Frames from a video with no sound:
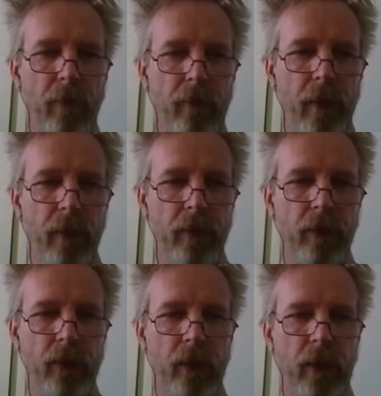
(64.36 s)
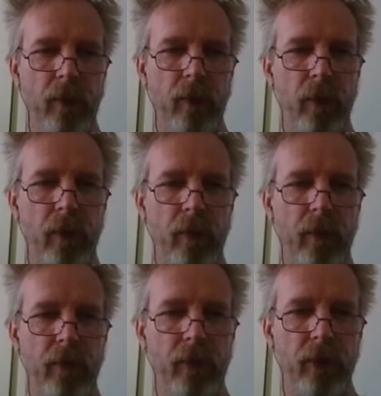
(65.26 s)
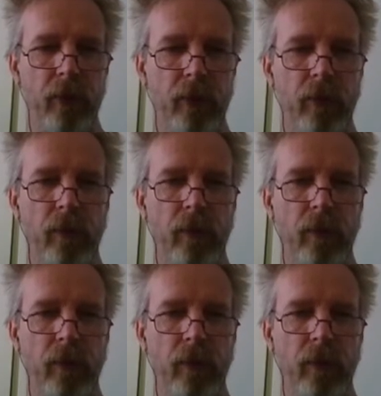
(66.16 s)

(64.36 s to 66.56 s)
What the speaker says: files. I will first